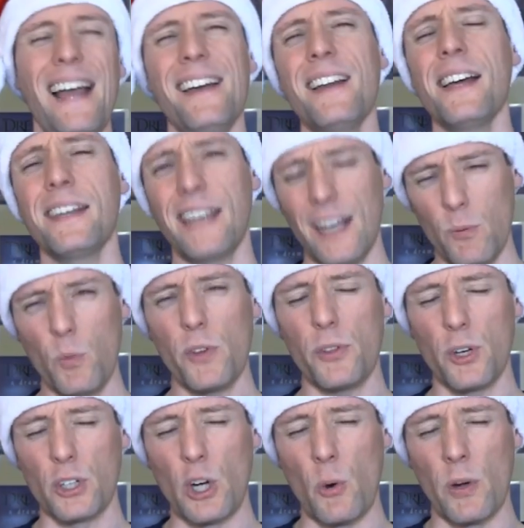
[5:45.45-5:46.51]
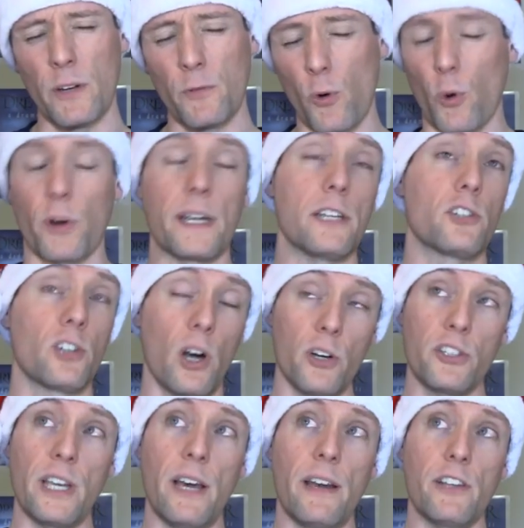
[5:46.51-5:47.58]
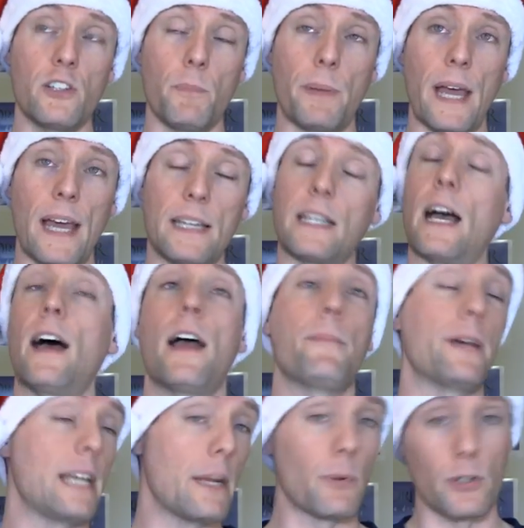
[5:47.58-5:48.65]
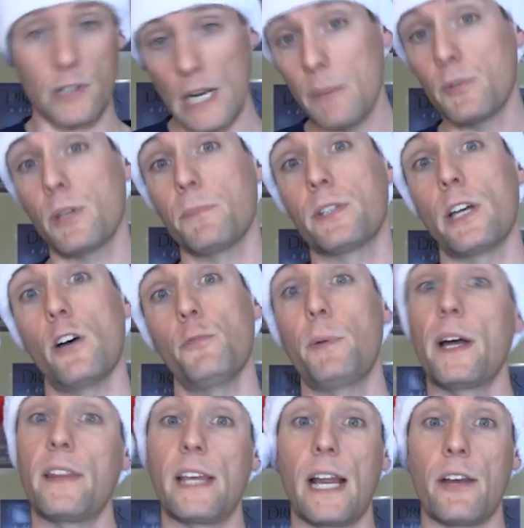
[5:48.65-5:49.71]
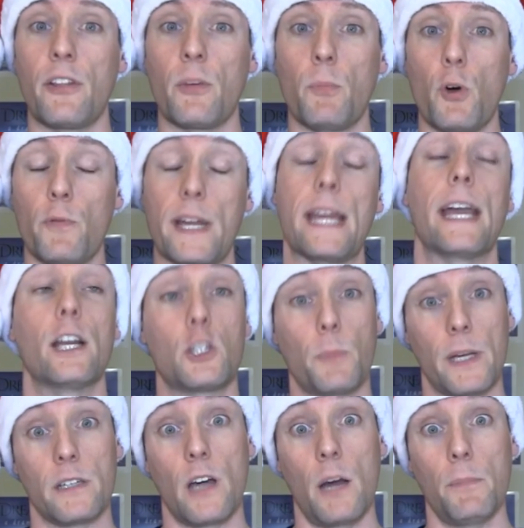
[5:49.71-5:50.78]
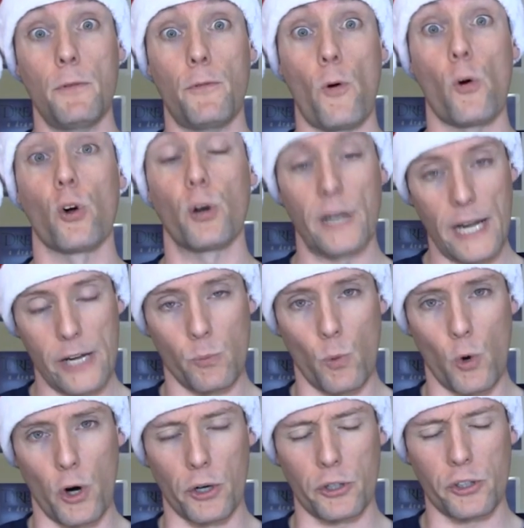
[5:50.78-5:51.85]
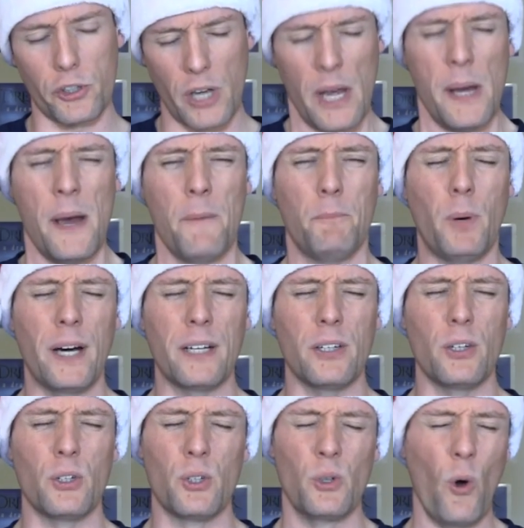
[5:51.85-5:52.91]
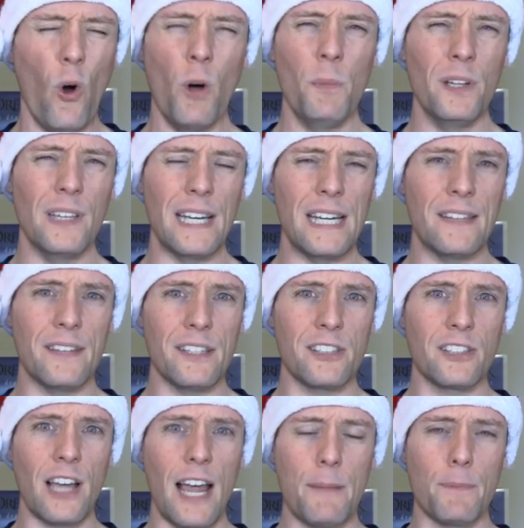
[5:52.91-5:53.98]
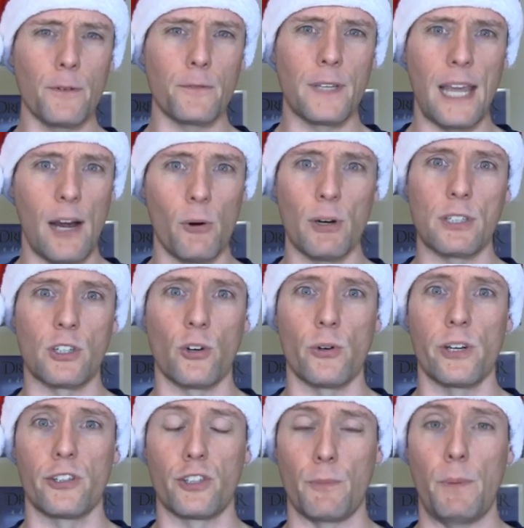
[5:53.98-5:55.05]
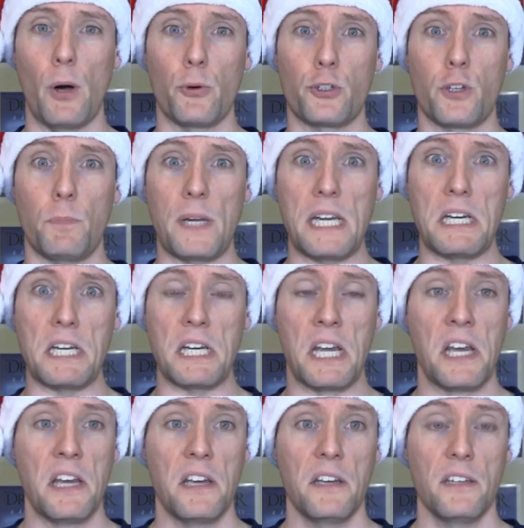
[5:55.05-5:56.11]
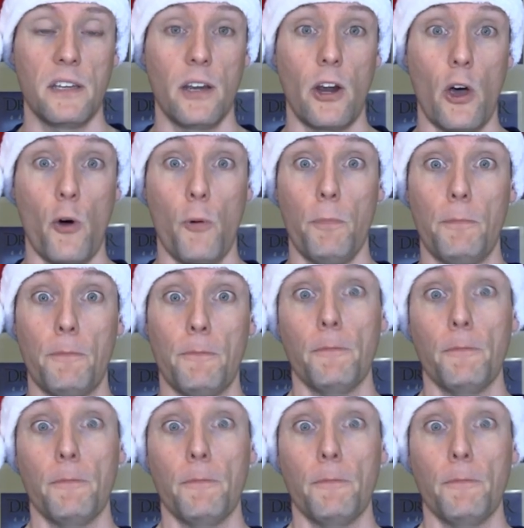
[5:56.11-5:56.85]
And I get what they're going for. He starts out as a bad guy, but he redeems himself by the end of the movie. It's been done before, it works. But normally, this type of character is supposed to be, you know,